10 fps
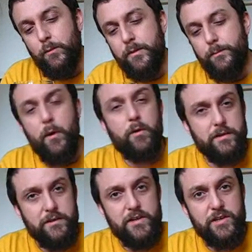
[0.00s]
with bottle
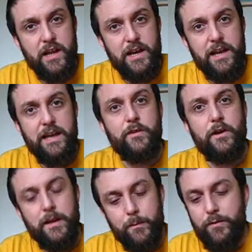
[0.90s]
conditioning is
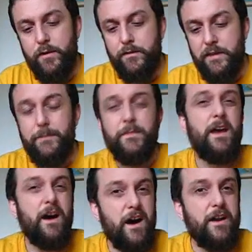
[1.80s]
that it improves it.
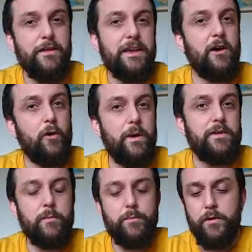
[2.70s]
I don't think it
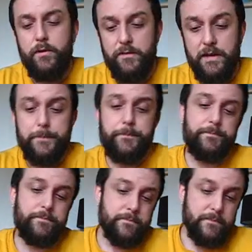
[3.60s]
always improves it.
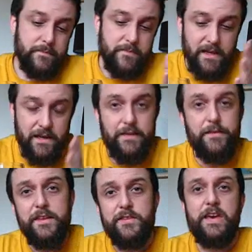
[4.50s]
In
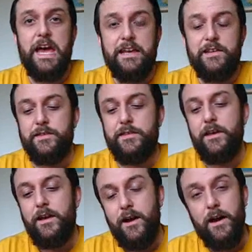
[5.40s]
this case,
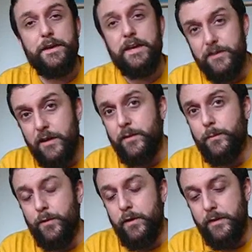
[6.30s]
I think it does
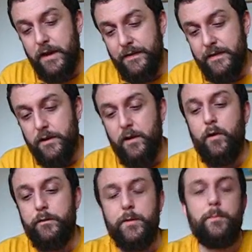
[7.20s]
improve it, and there's a
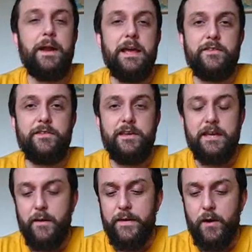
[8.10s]
lot of complexity
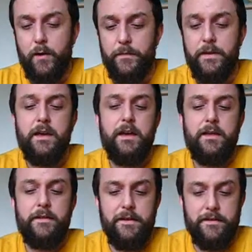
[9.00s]
going on.
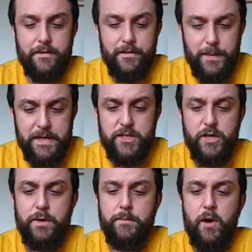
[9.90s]
There's the big
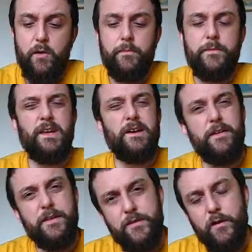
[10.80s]
chewy malt, you've
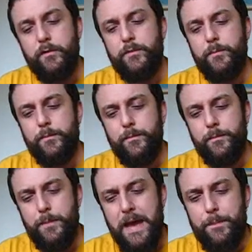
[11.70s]
got a soft,
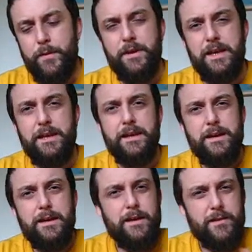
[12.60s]
peppery,
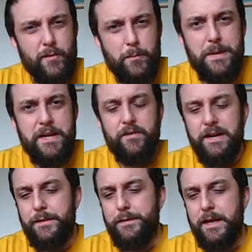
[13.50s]
sort of
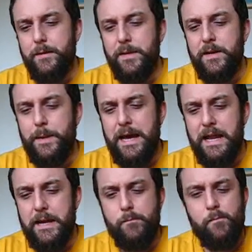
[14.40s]
minerally thing
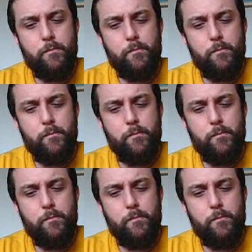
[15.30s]
mid-palate,